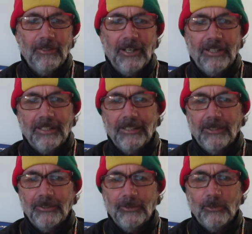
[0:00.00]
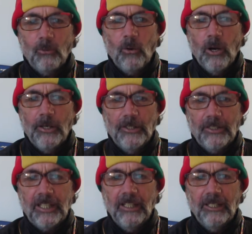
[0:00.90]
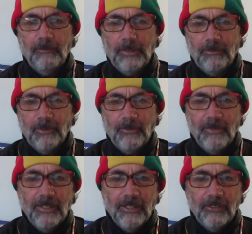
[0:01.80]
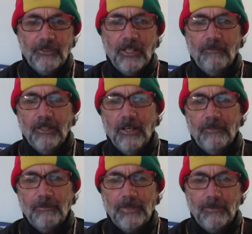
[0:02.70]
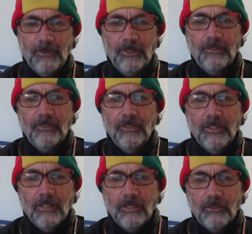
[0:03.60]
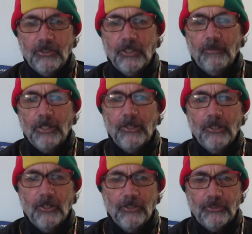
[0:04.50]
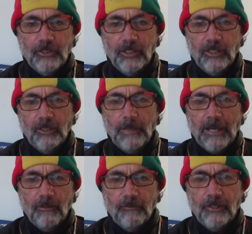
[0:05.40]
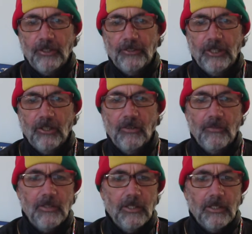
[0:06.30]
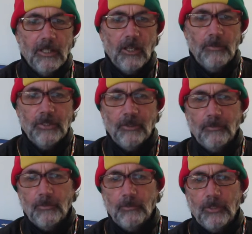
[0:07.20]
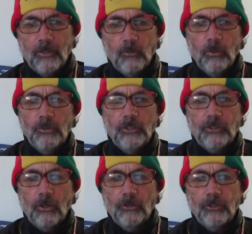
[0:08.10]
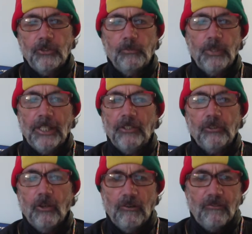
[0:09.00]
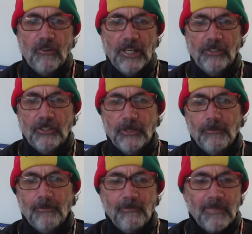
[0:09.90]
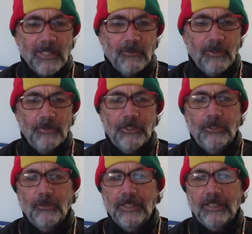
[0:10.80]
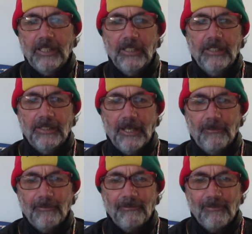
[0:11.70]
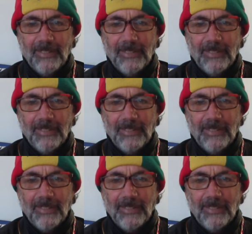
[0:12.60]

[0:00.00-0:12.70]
Arc, she was a warrior, killing people instead of loving people. And she should have been a nurse in the battlefield, helping the wounded soldiers, British or French. What was she doing? Killing them.